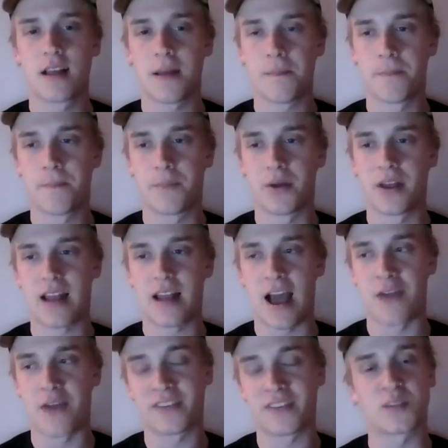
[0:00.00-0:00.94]
but
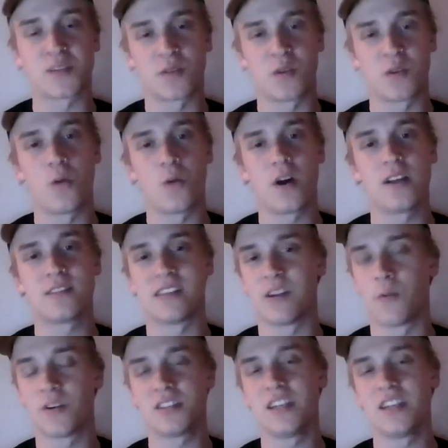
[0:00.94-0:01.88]
I think that's what it was, and
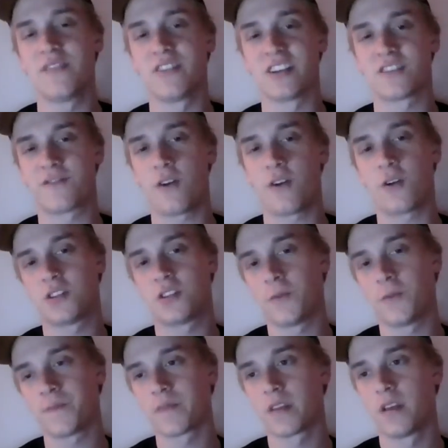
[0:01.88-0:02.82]
it wasn't even his fault.
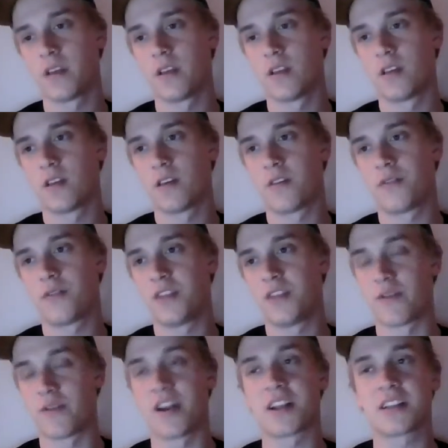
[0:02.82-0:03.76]
So
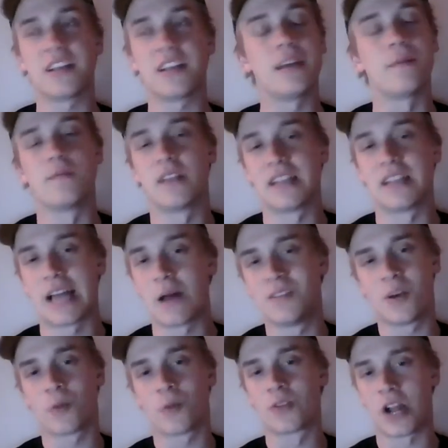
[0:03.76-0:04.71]
theoretically
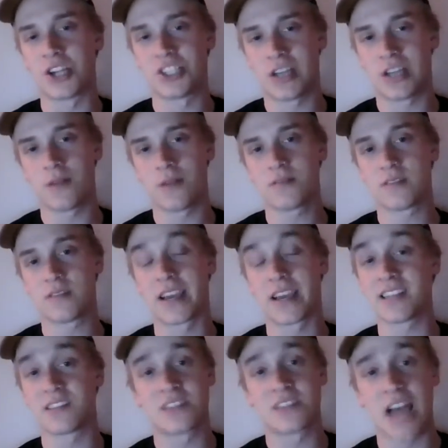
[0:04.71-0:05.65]
allowed zero touchdowns
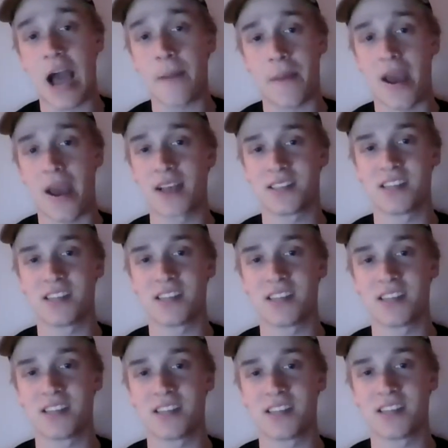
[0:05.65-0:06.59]
against top SEC.
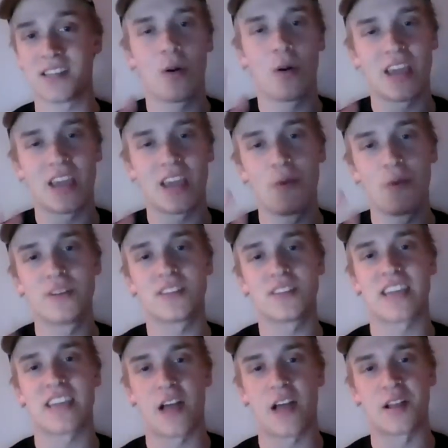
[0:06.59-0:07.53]
No, you know what? It
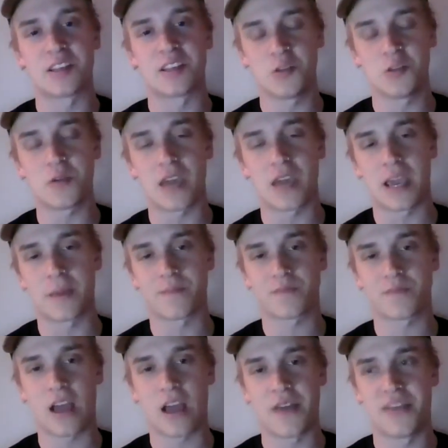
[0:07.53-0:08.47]
was in the LSU
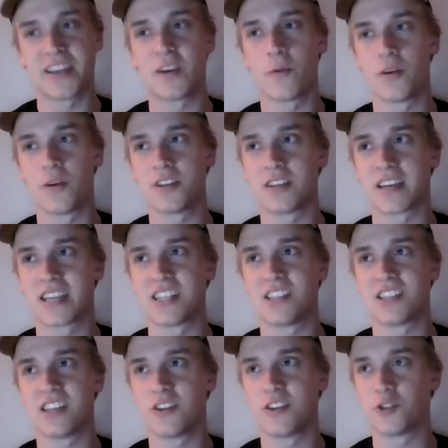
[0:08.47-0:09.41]
game. I think it was
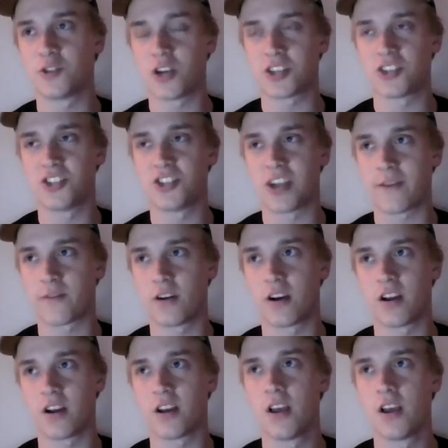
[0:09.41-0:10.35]
against either Justin
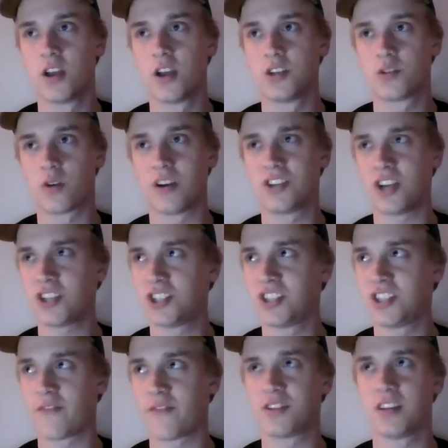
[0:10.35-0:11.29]

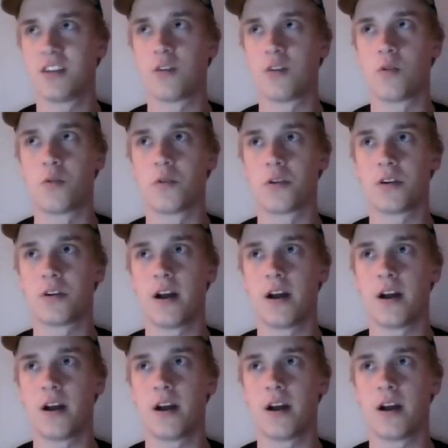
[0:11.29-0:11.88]
Jefferson or